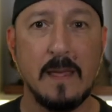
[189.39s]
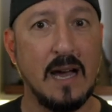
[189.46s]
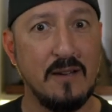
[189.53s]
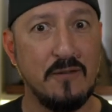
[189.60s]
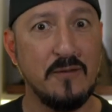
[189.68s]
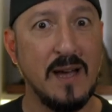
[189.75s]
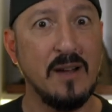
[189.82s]
I
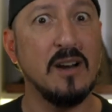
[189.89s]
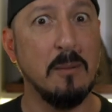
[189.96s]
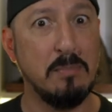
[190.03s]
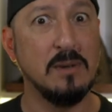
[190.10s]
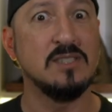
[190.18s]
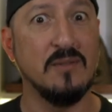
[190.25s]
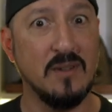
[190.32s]
found a
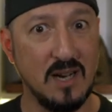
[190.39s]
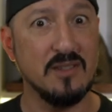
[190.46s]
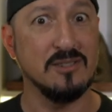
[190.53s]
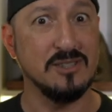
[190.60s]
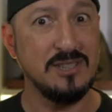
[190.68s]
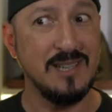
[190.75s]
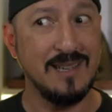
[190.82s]
bunch of
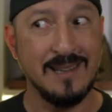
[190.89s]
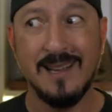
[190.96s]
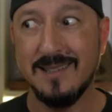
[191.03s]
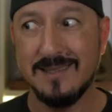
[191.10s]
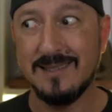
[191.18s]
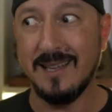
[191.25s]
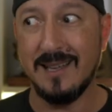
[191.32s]
other shit
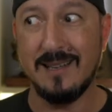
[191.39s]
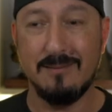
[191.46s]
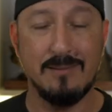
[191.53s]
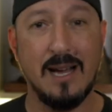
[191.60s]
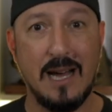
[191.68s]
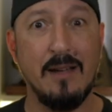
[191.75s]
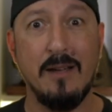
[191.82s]
that
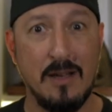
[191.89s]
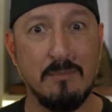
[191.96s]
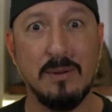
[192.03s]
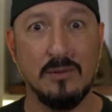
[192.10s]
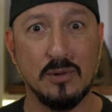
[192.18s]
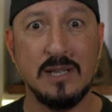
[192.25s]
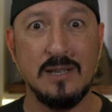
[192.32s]
I have
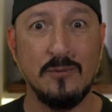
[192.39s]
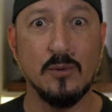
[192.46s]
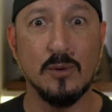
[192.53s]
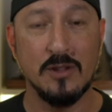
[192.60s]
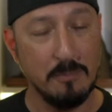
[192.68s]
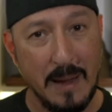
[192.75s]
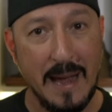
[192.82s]
been looking for
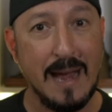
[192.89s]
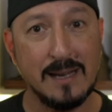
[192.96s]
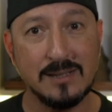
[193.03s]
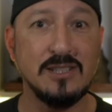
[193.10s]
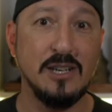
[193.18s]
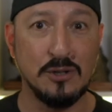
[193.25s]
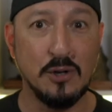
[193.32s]
in the
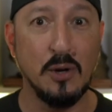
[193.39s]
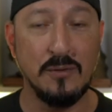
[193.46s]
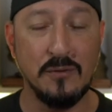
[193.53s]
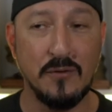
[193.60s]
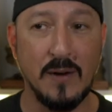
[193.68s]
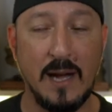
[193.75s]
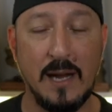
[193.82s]
past and couldn't
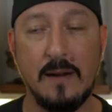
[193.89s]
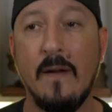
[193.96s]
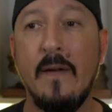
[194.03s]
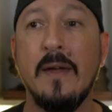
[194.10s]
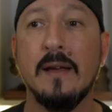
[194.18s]
find.